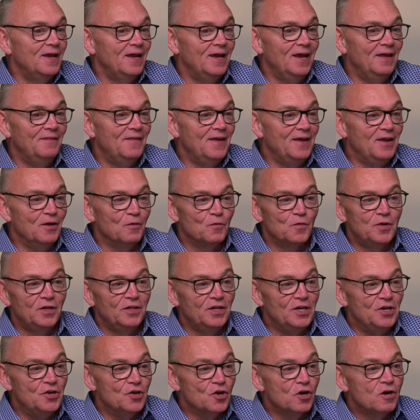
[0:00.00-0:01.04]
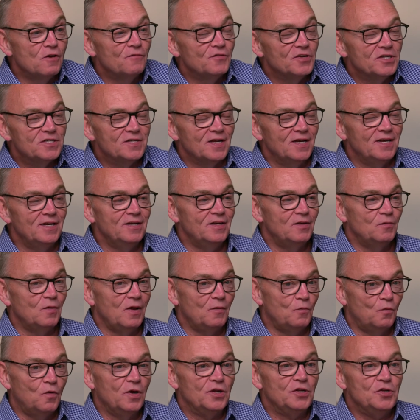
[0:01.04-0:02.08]
And they get really nervous. And
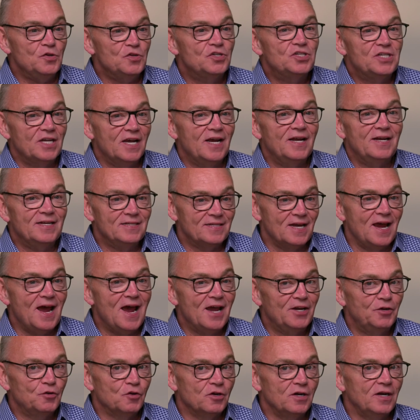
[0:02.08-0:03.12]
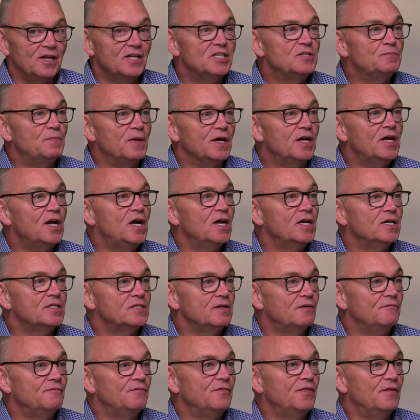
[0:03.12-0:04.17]
what you said is accurate. It's
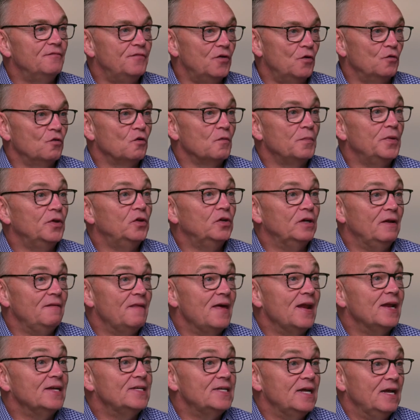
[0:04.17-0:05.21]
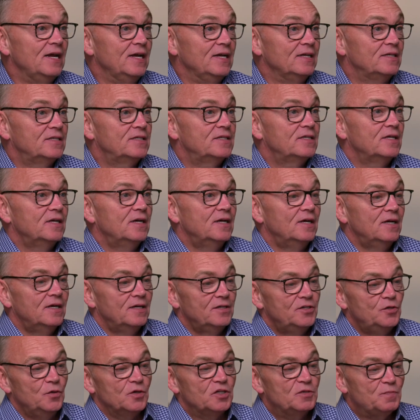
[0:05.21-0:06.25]
because of the vulnerability that it takes
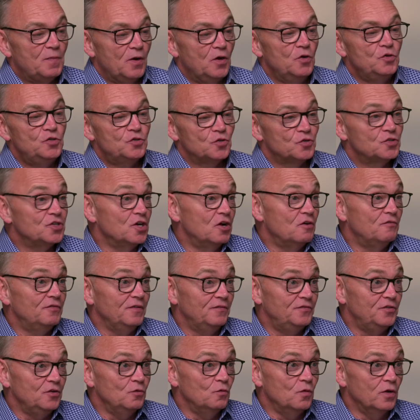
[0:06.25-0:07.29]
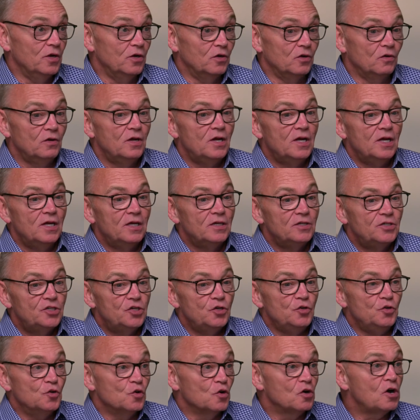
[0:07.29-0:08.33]
to expose yourself, if you will,
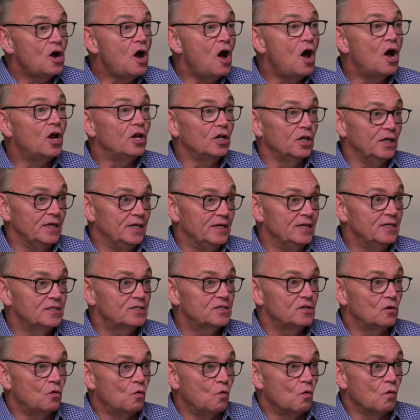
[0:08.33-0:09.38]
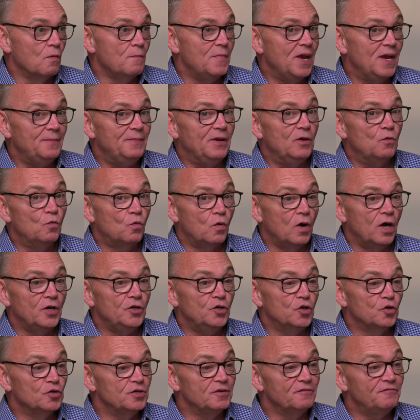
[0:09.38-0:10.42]
to your colleagues, or maybe what
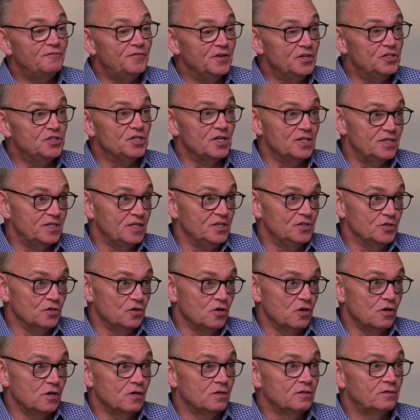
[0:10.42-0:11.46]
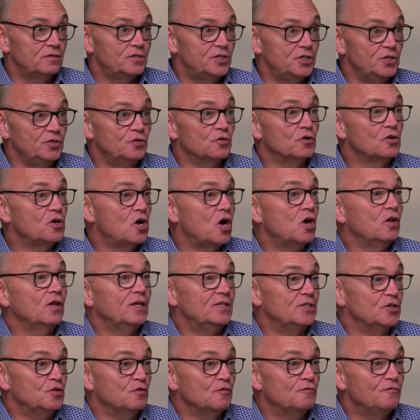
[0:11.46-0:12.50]
your deficiencies are to your
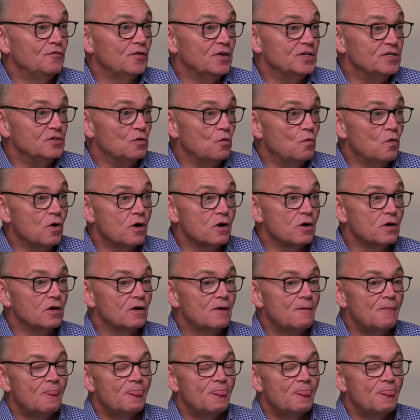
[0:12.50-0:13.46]
colleagues and your friends at work.